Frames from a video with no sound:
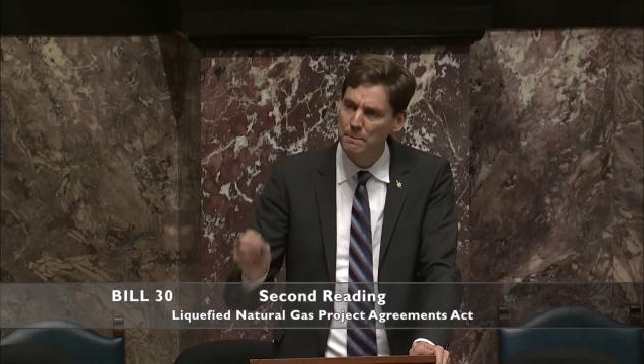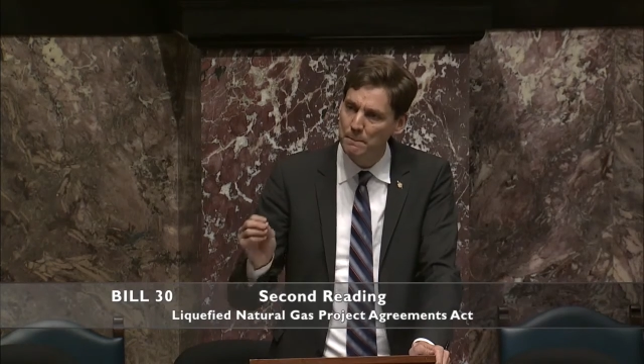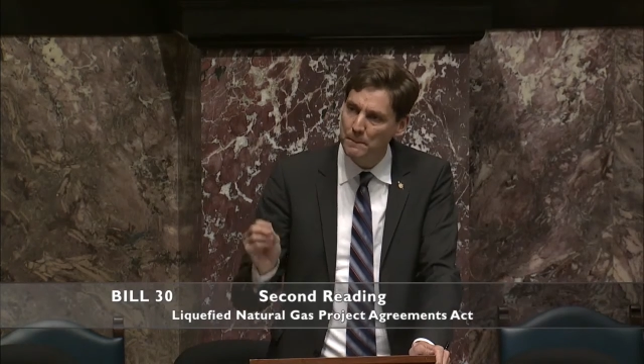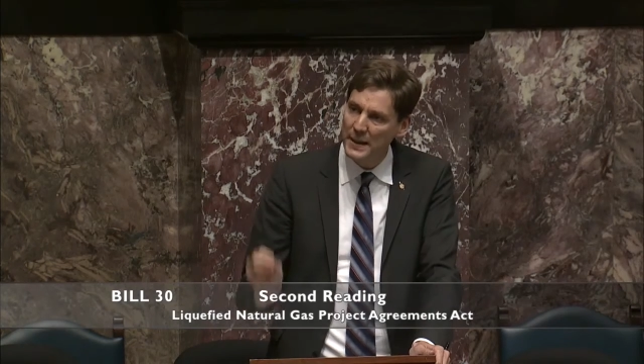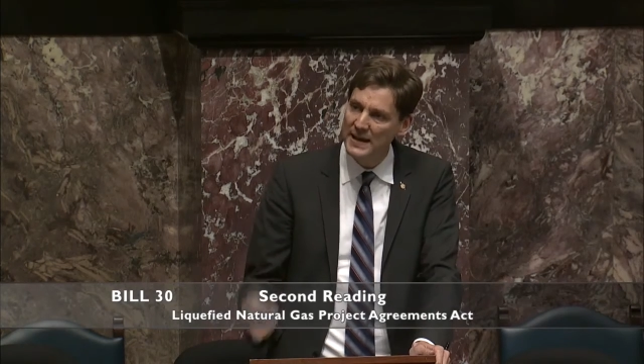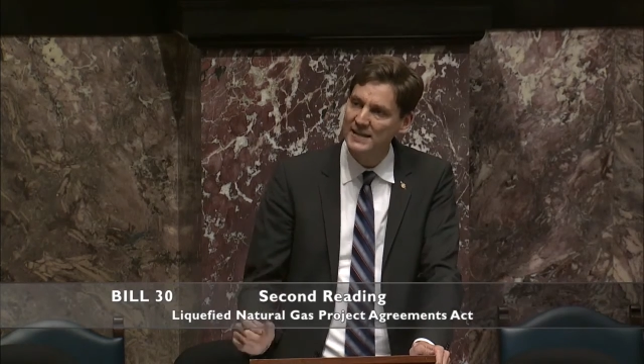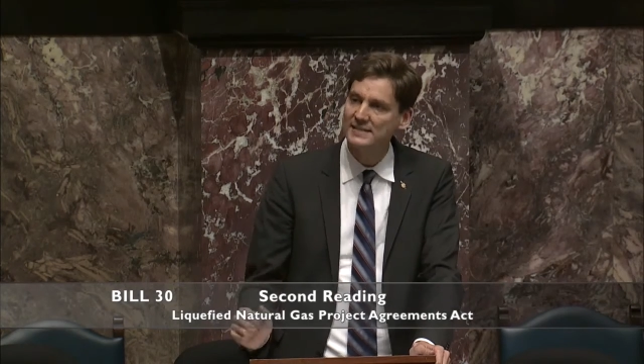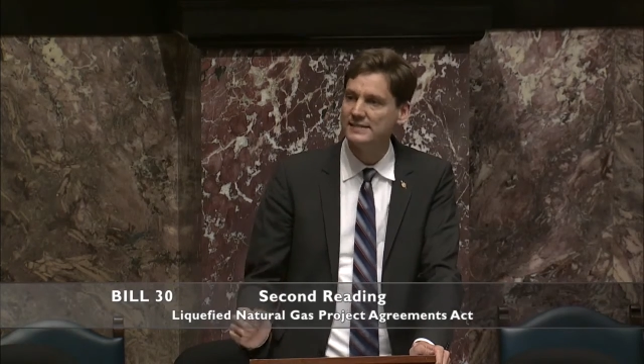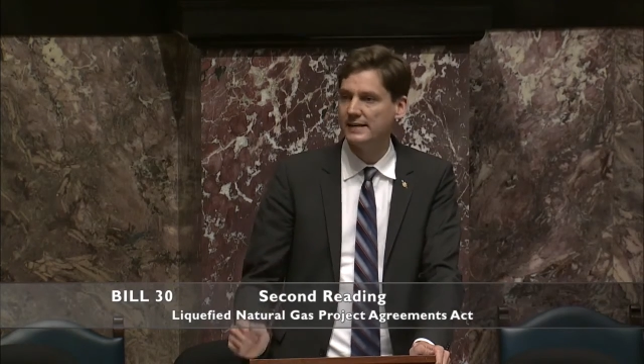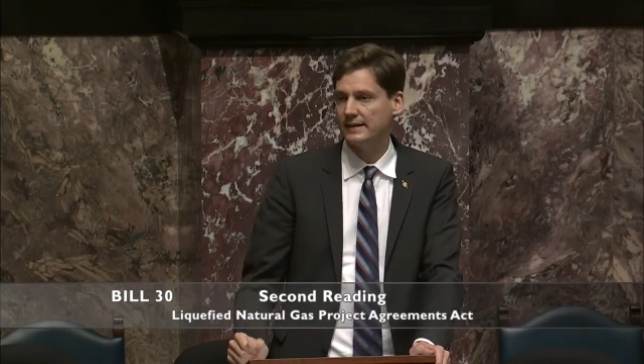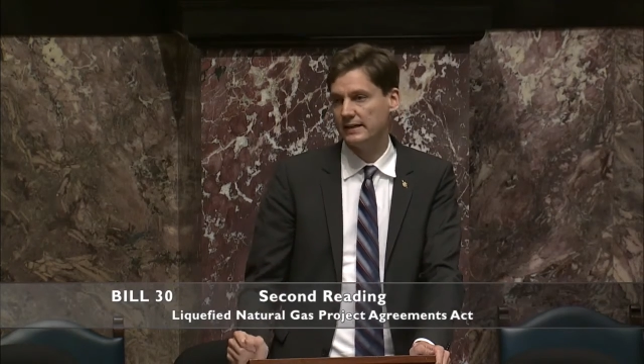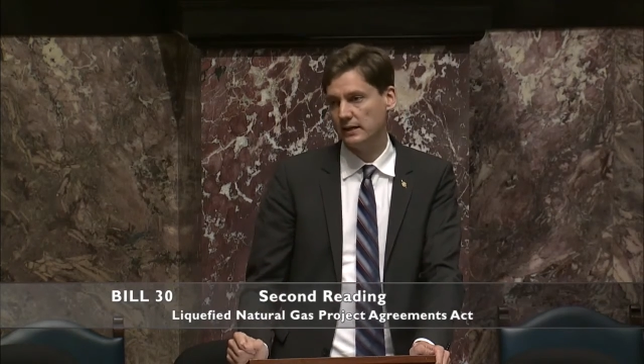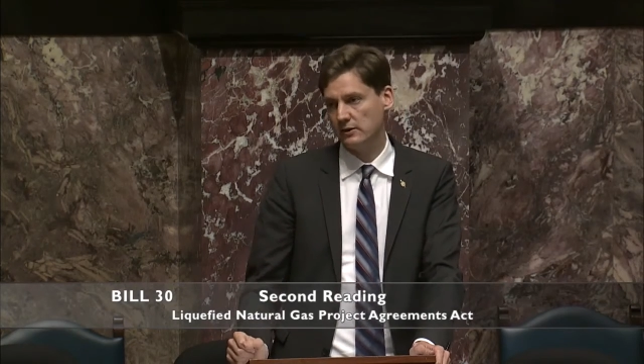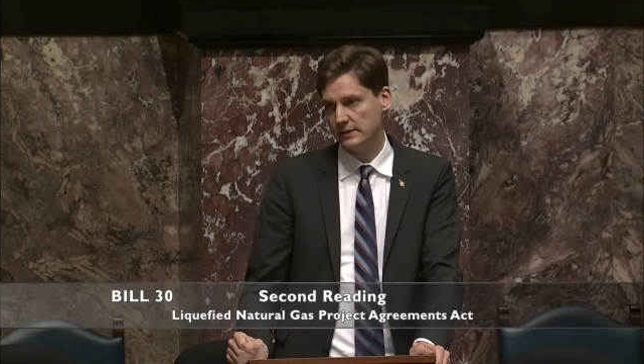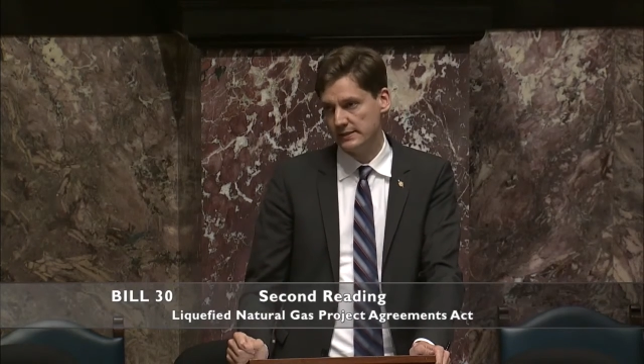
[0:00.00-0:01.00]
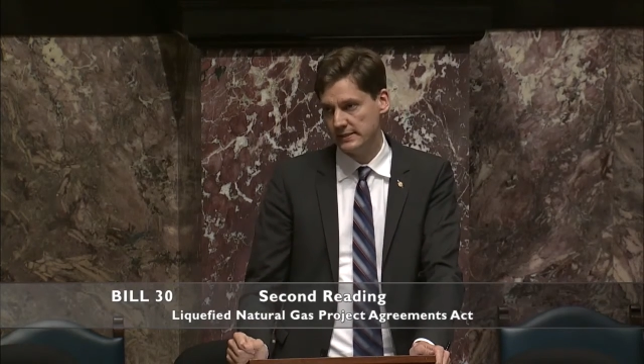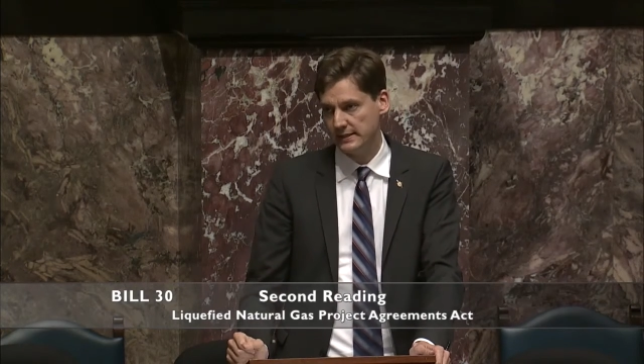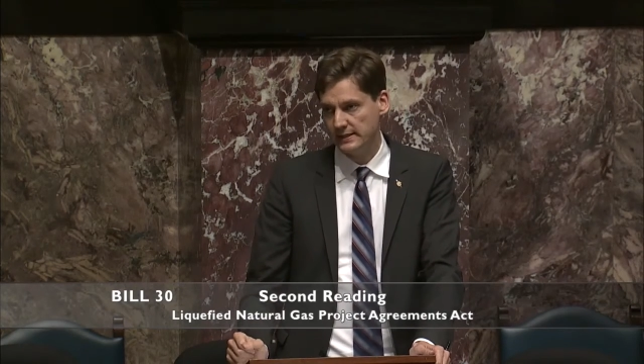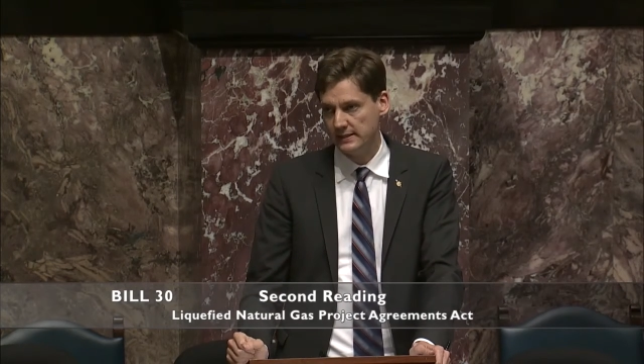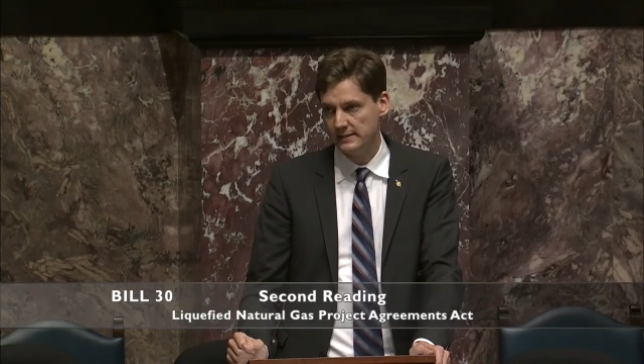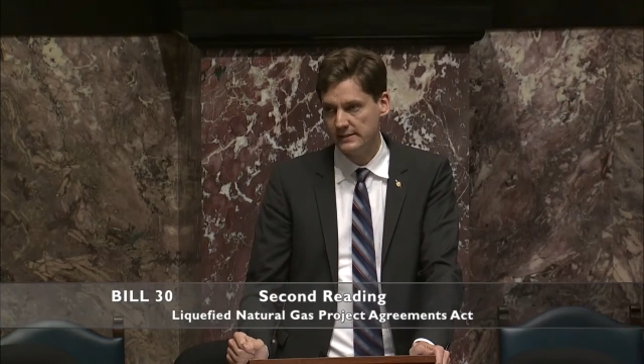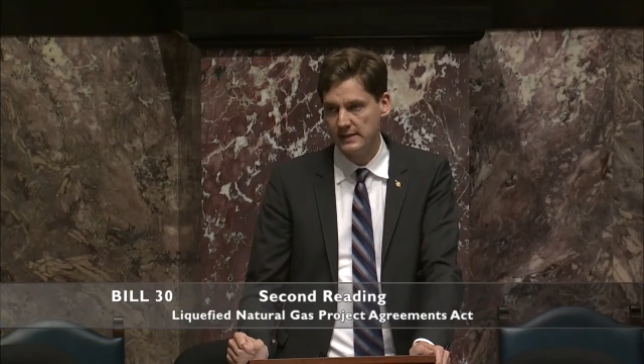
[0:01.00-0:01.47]
basic
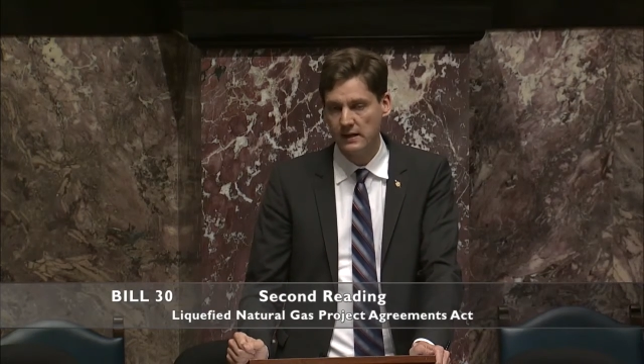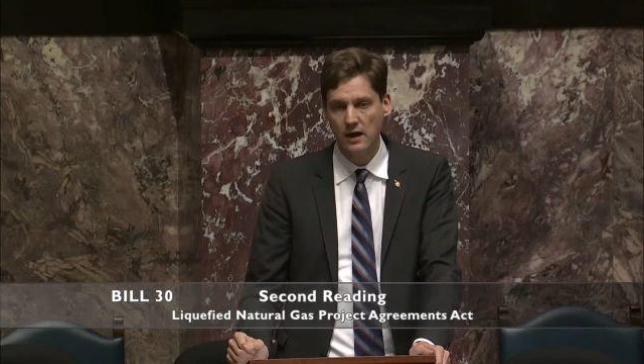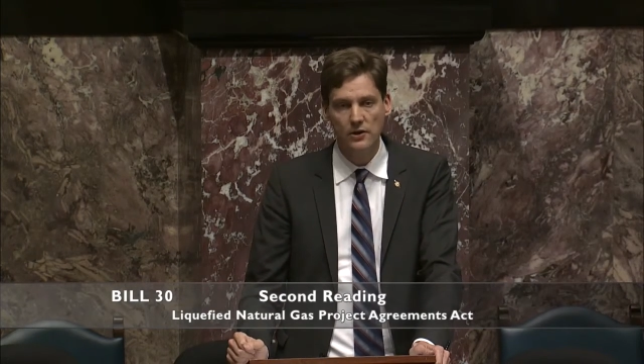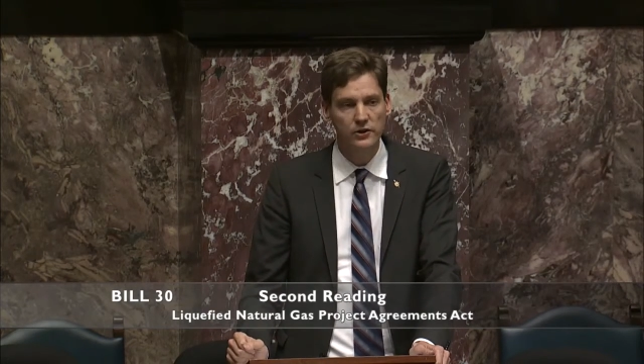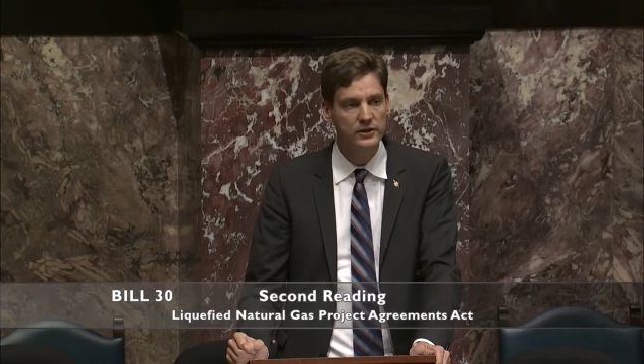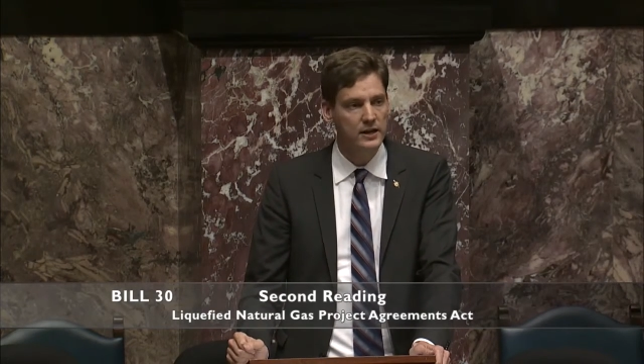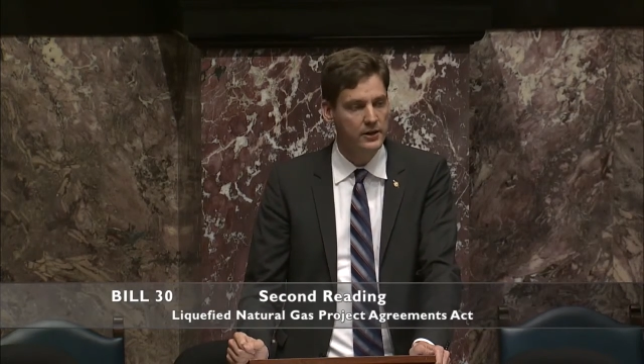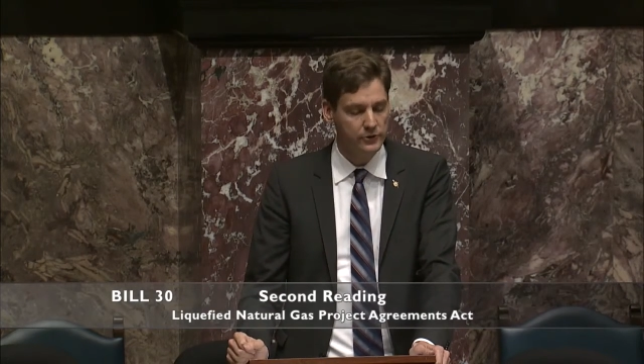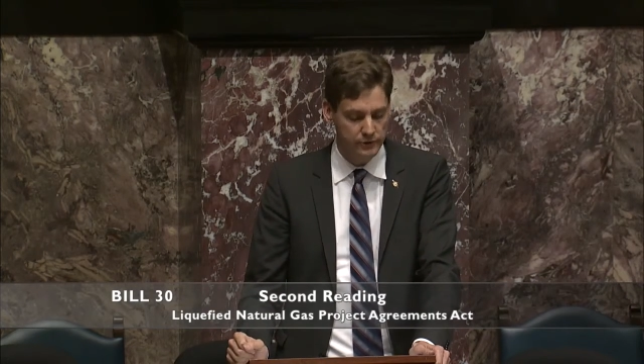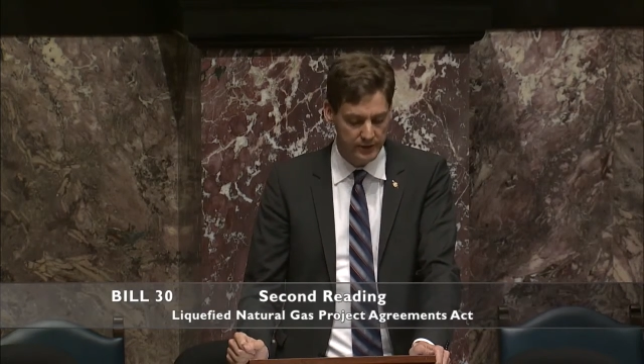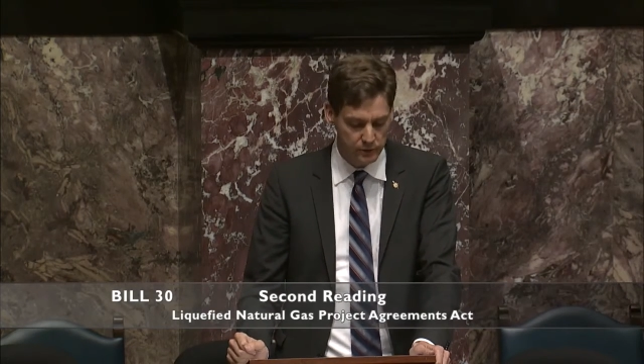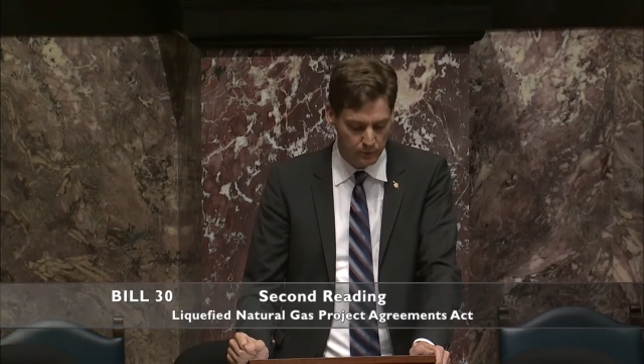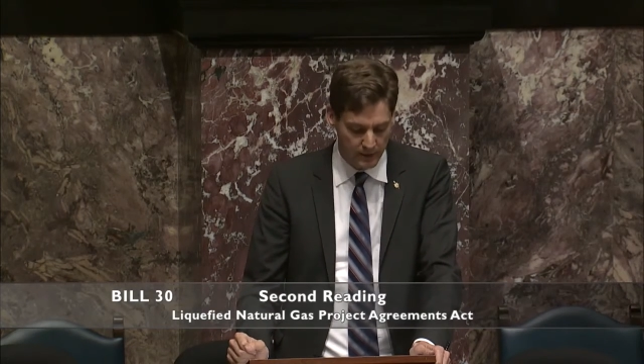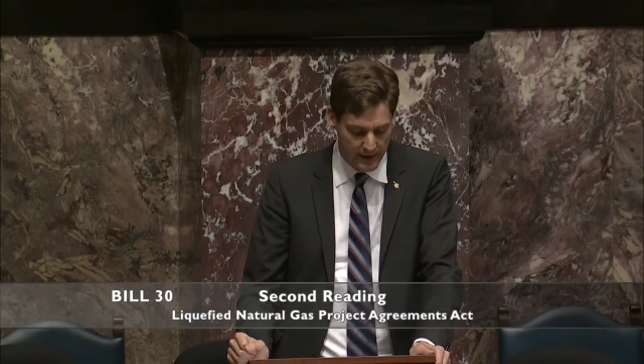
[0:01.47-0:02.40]
guarantees that other countries were